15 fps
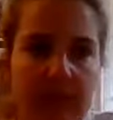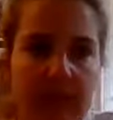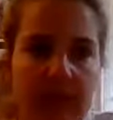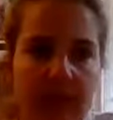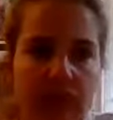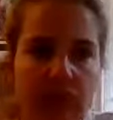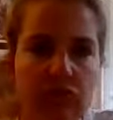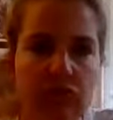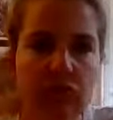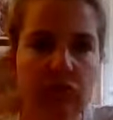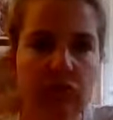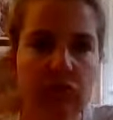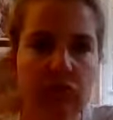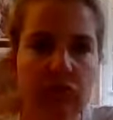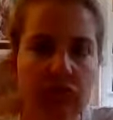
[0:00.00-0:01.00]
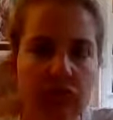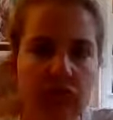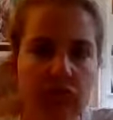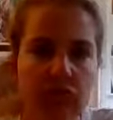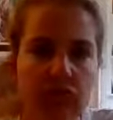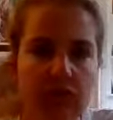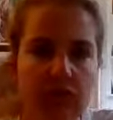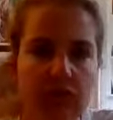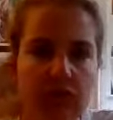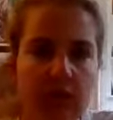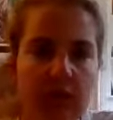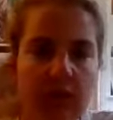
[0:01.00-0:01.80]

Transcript: Yeah, so just a low lunge here.